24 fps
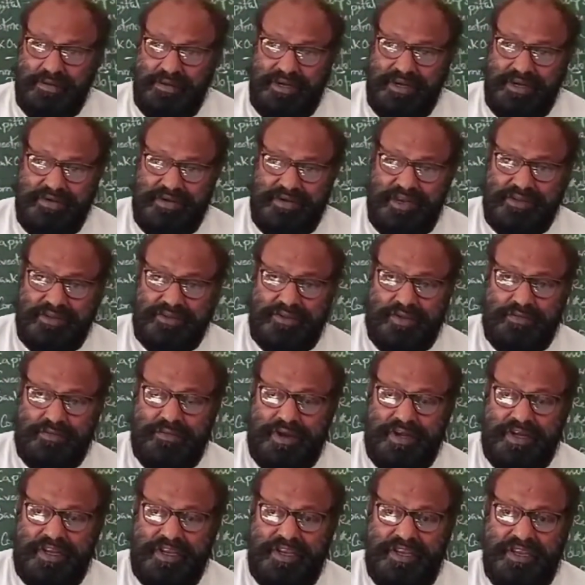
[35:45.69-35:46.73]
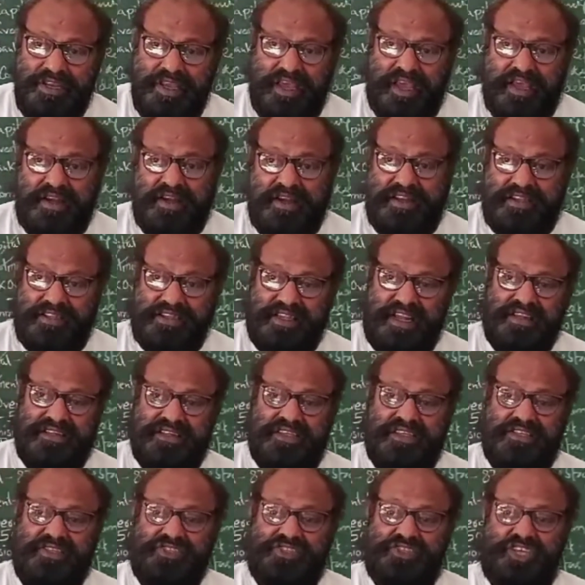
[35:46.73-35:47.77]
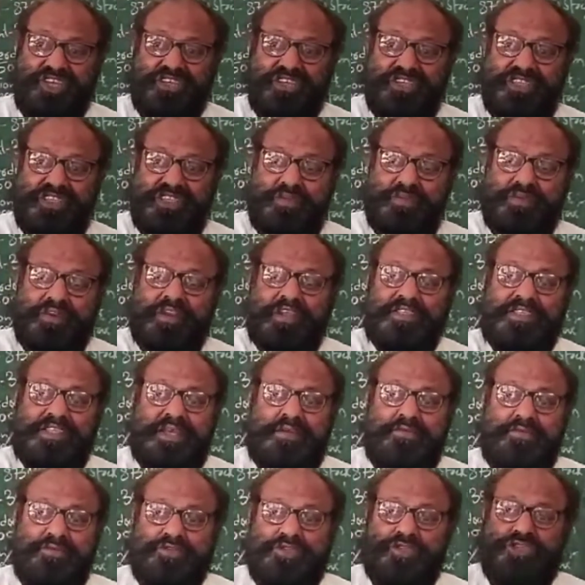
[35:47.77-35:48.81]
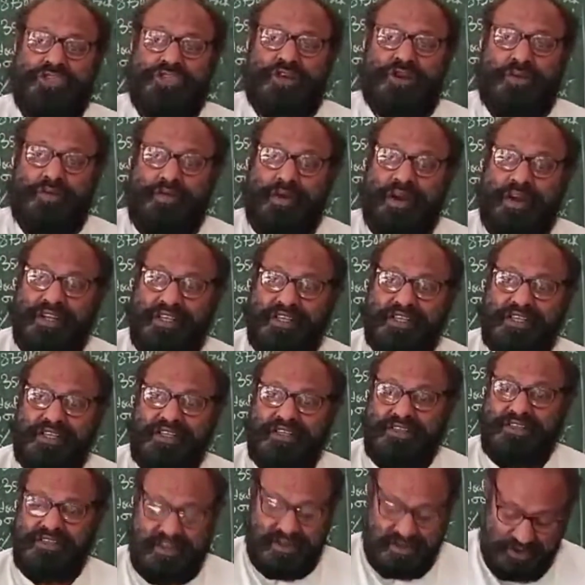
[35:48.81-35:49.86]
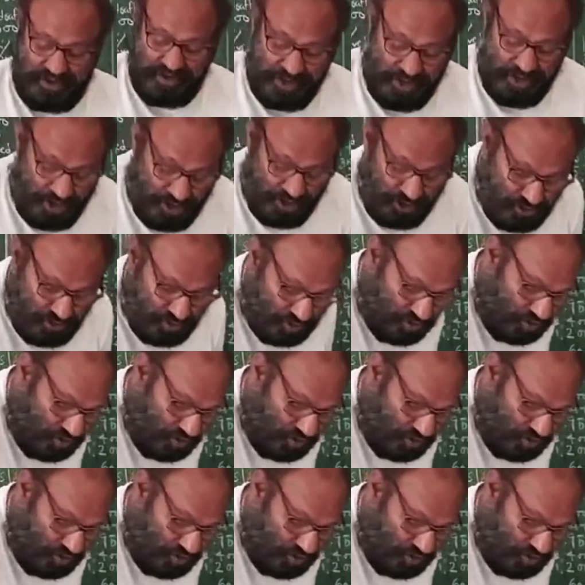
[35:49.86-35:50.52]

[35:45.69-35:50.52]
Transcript: that is measurable in terms of money and results in change in the financial position of